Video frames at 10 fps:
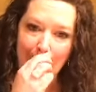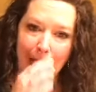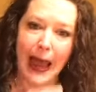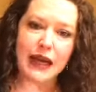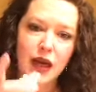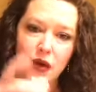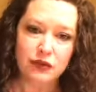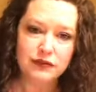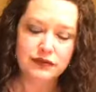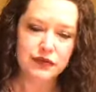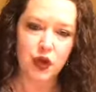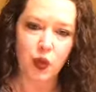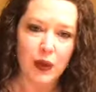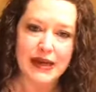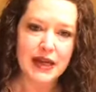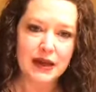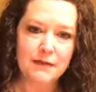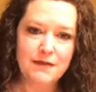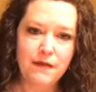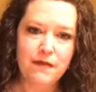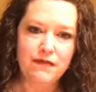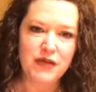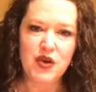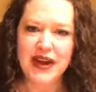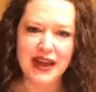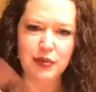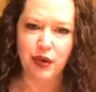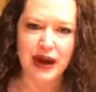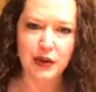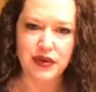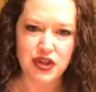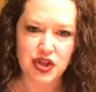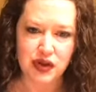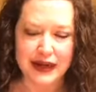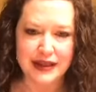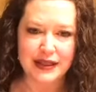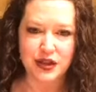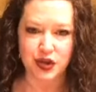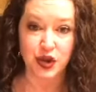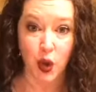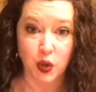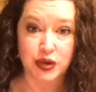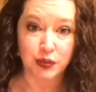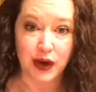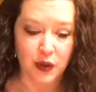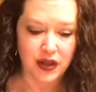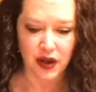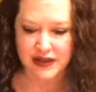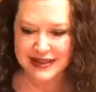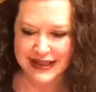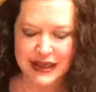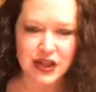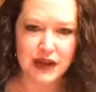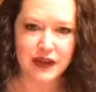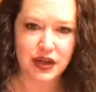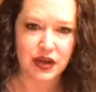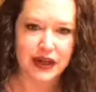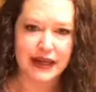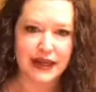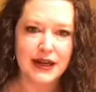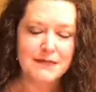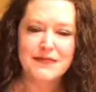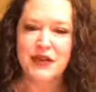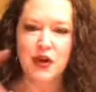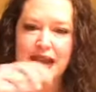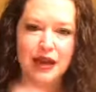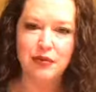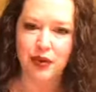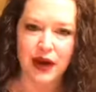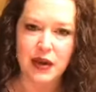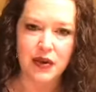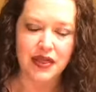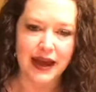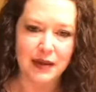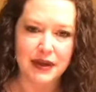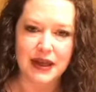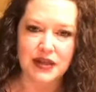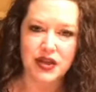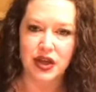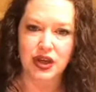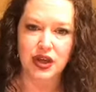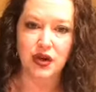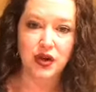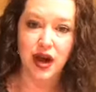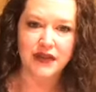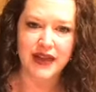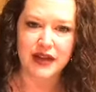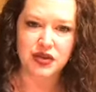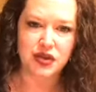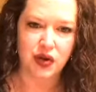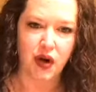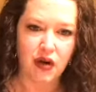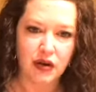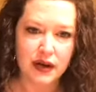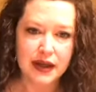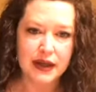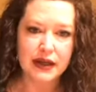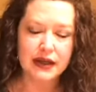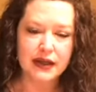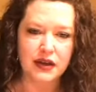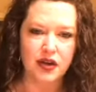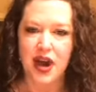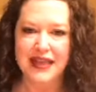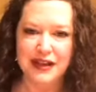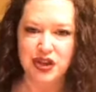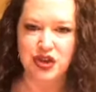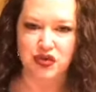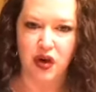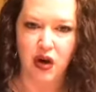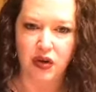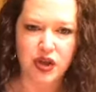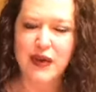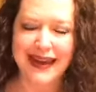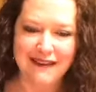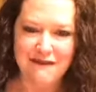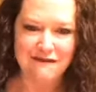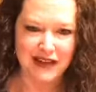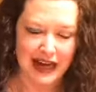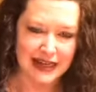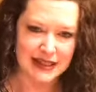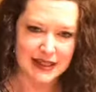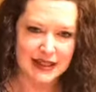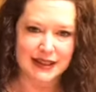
I know you're weak you can't pray with the strength that you're told to pray with, all this teaching that you're getting. You can't pray with that because you're not that strong. You're not that strong. You can't fight.